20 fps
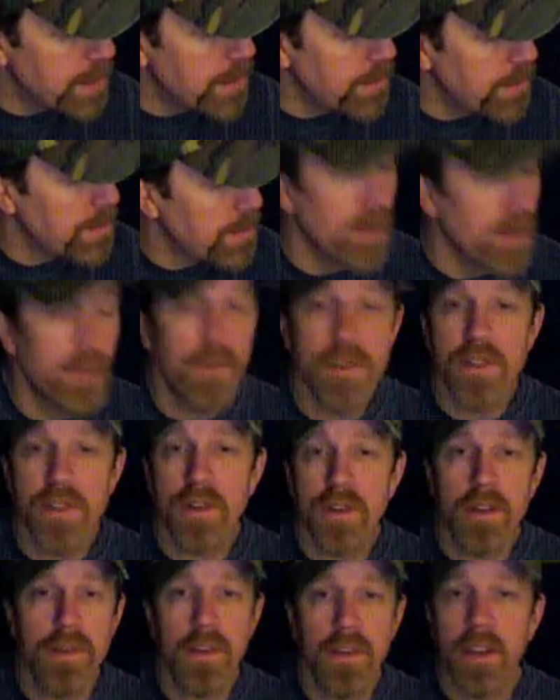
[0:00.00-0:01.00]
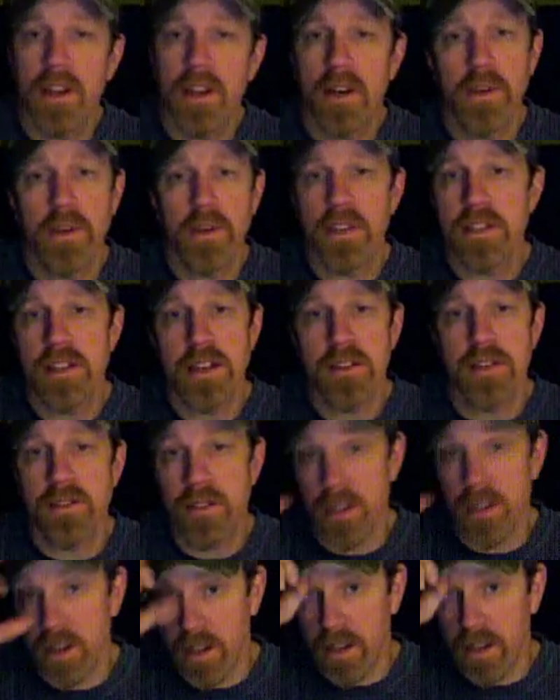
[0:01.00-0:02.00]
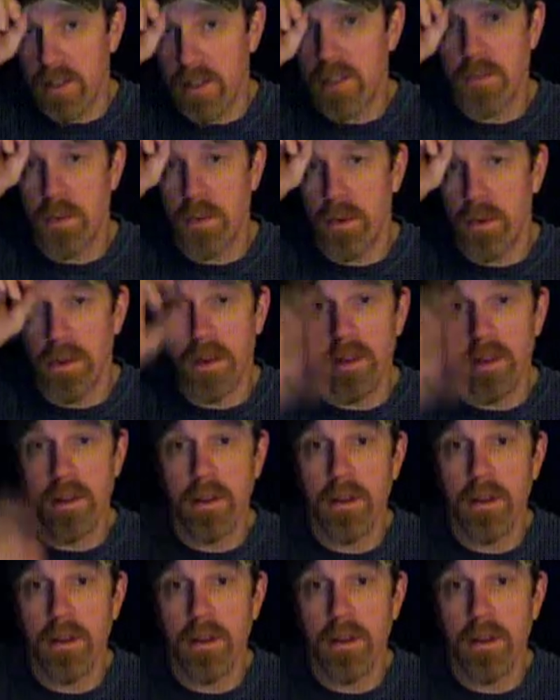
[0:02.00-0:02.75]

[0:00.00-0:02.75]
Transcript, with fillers: and I, I almost don't even care what it sounds like at this point.